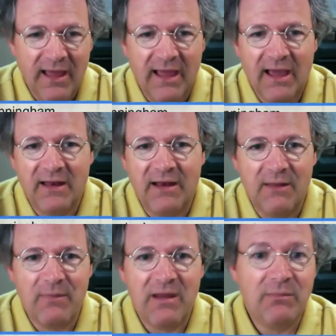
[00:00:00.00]
And
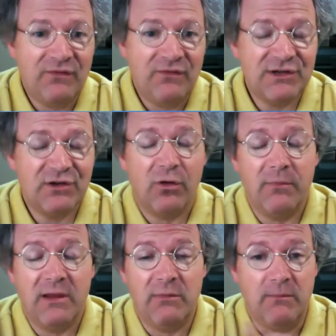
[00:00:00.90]
it may be physical,
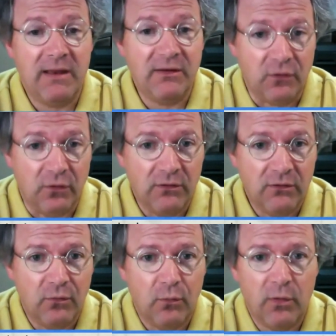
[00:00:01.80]
it may be mental,
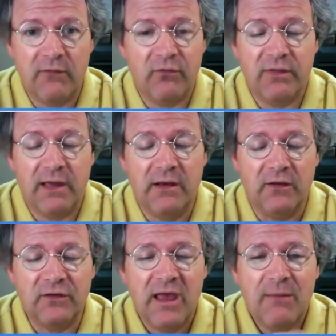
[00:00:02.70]
whatever that
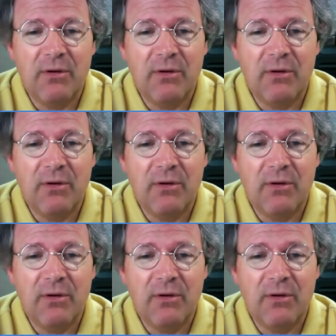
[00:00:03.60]
is.